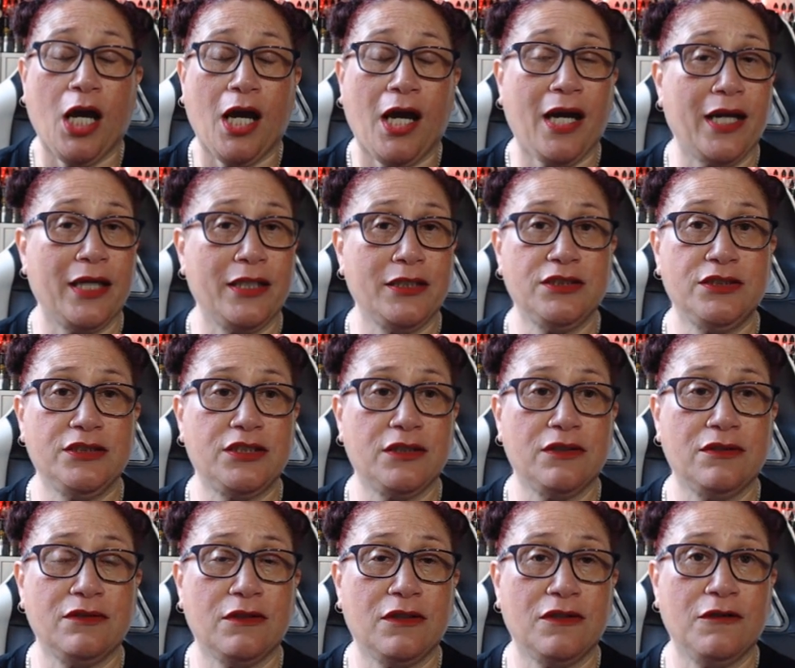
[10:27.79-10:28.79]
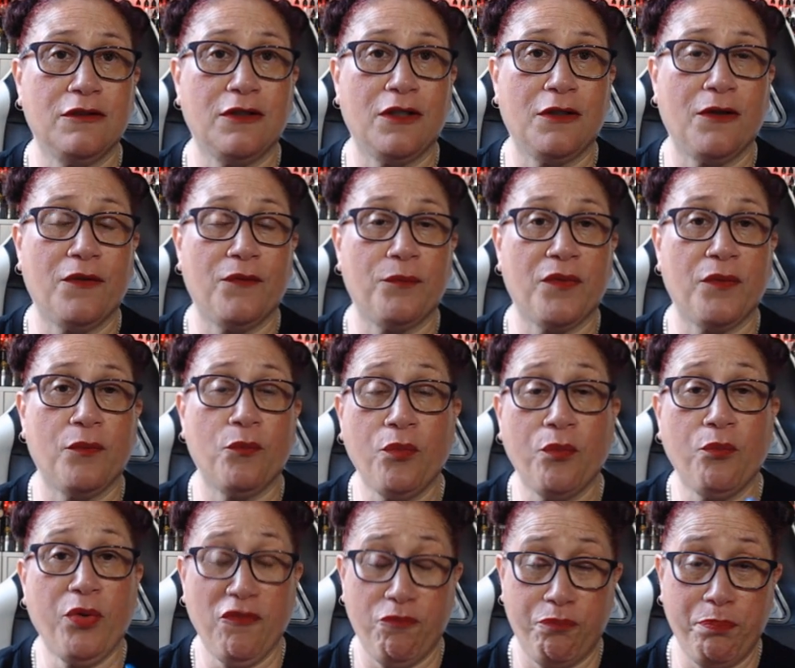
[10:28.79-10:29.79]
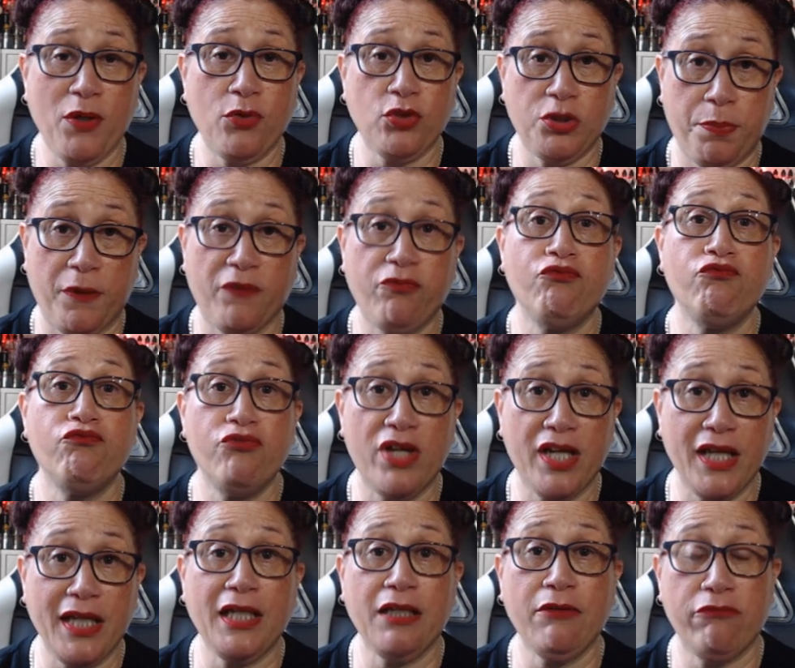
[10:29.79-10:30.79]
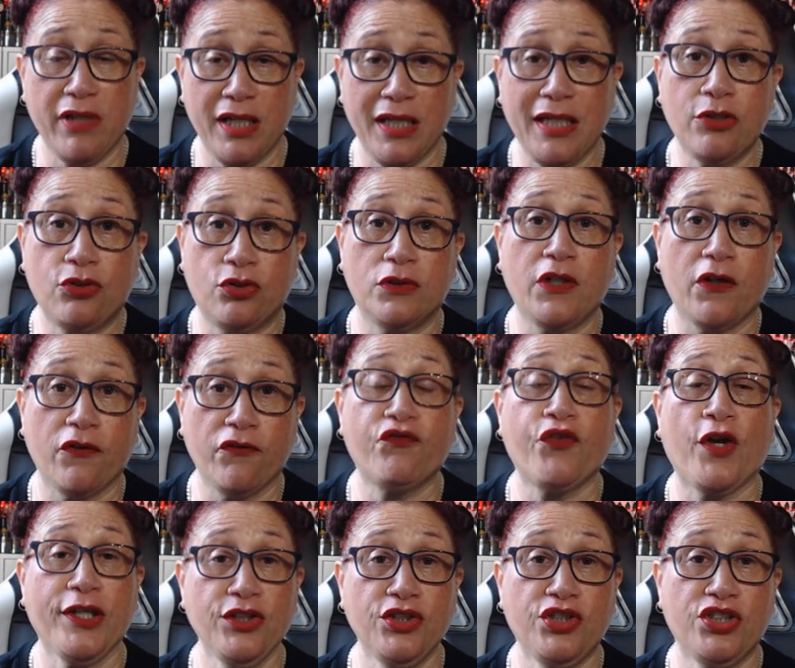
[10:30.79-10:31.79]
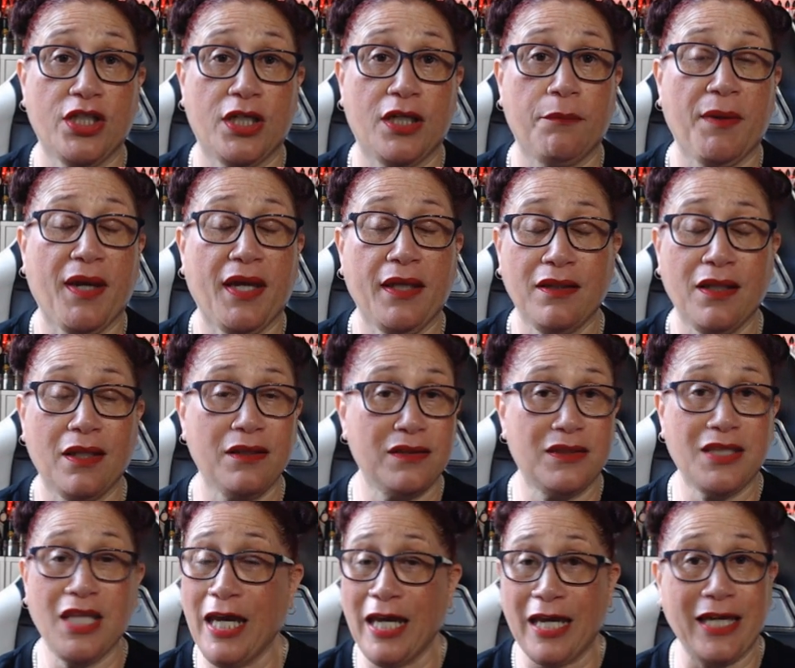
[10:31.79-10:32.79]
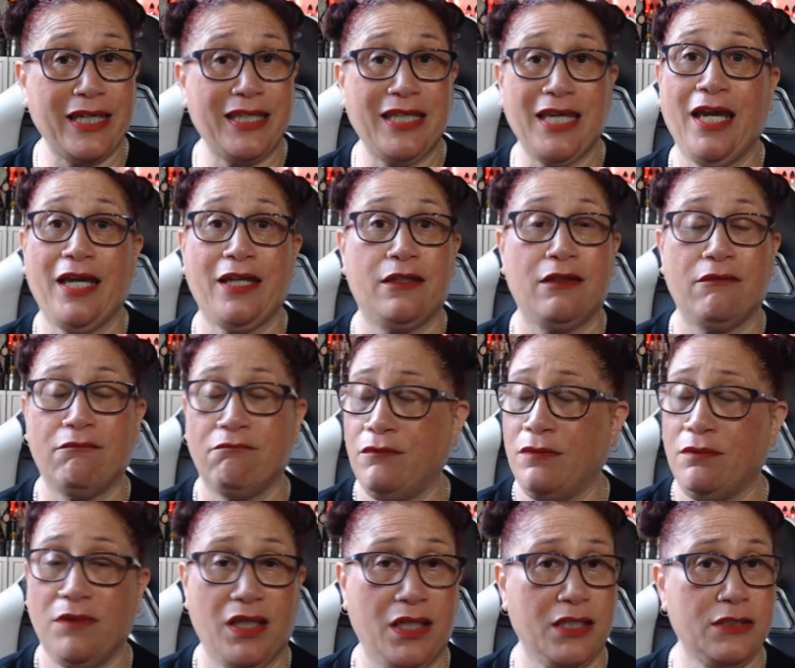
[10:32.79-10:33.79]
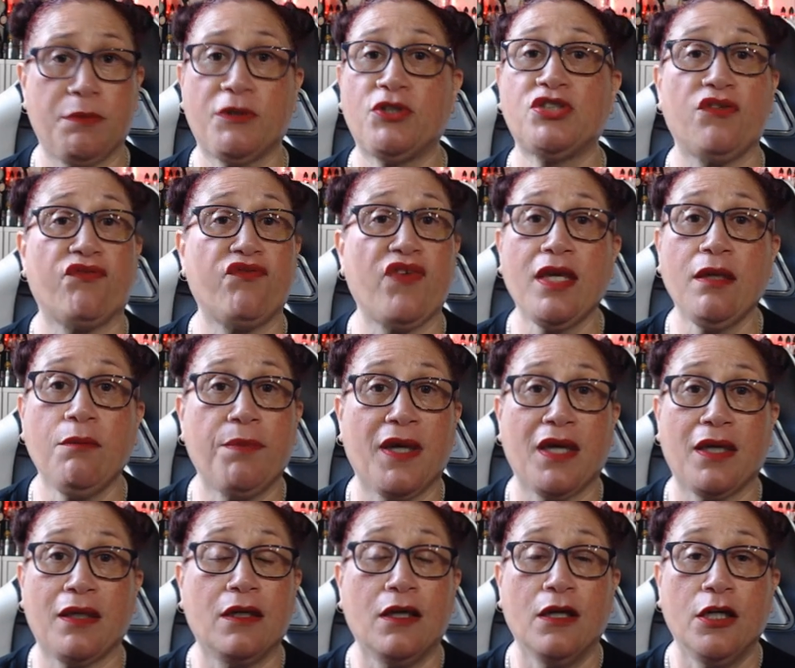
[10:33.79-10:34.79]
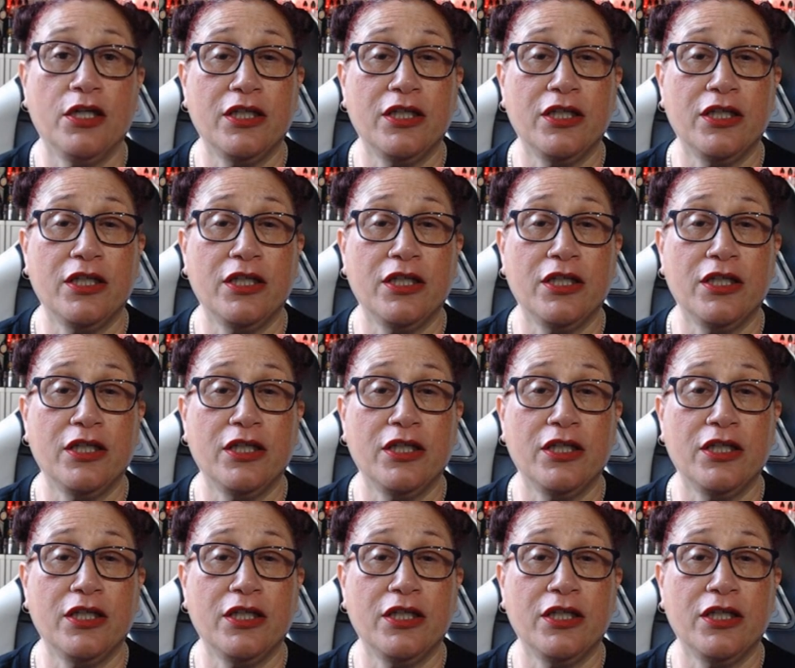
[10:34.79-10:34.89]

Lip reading: And we've built up a really, really good friendship. And that, again, is because of vaping.